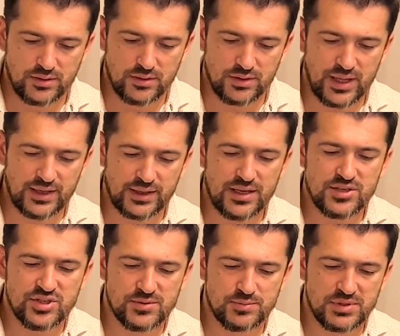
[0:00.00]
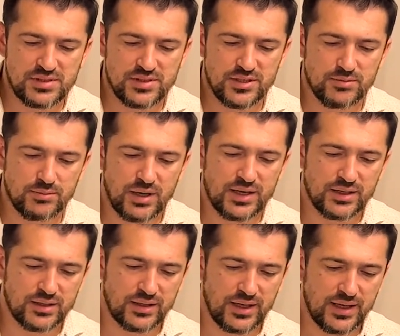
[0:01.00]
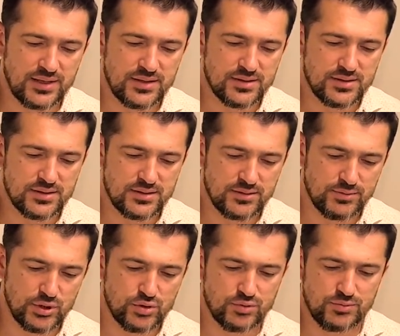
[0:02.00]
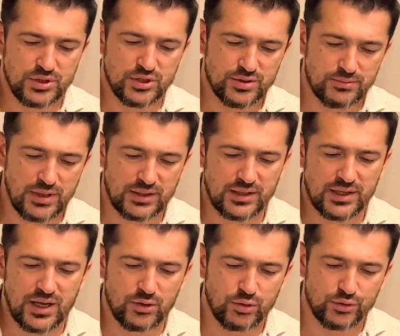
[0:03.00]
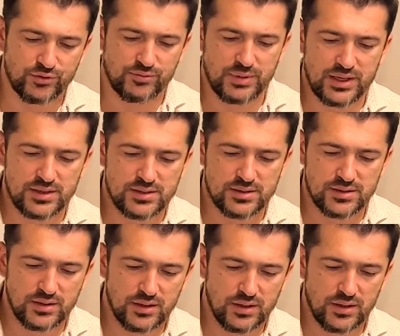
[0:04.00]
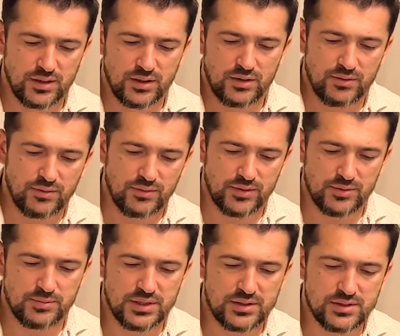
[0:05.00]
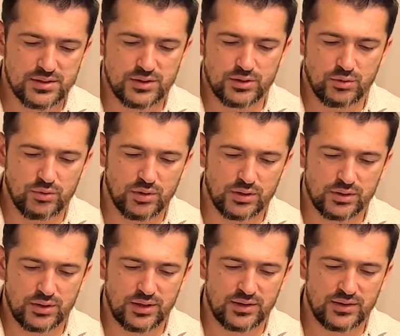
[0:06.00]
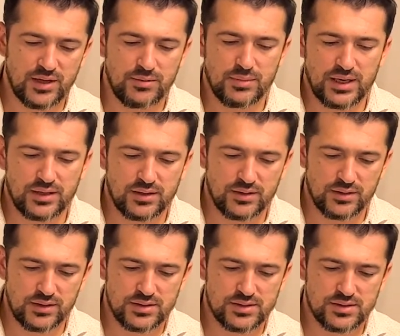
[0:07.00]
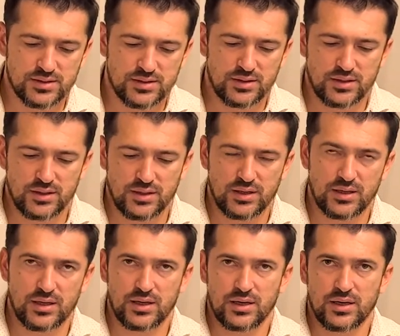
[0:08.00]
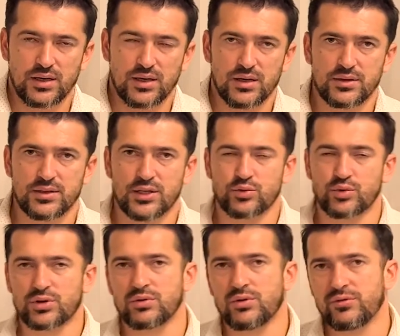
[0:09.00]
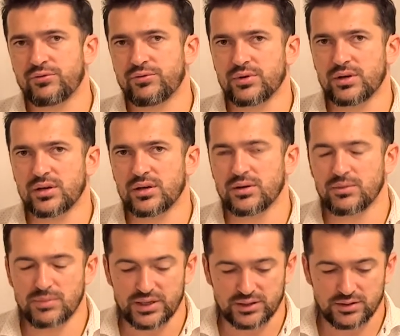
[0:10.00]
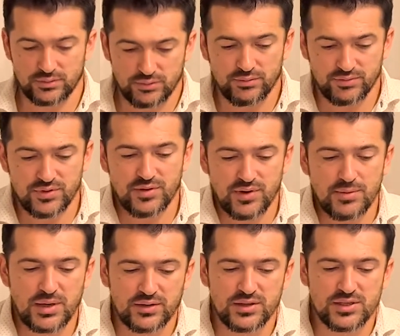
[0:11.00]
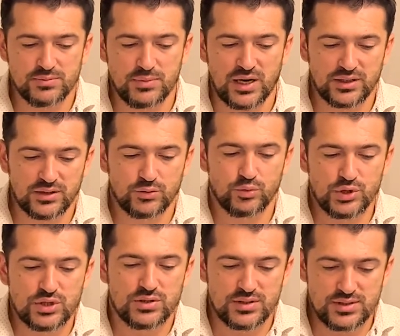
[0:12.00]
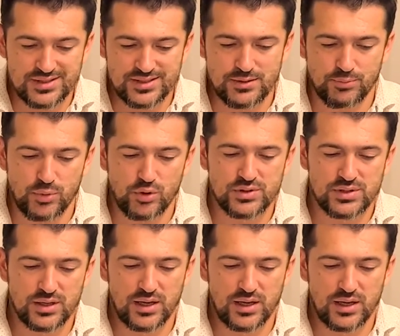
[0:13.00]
Like HSBC, Barclays, Mitsubishi, there are a lot of banks, the biggest in the world, and they make this network of market. No, they make this market, which is supposed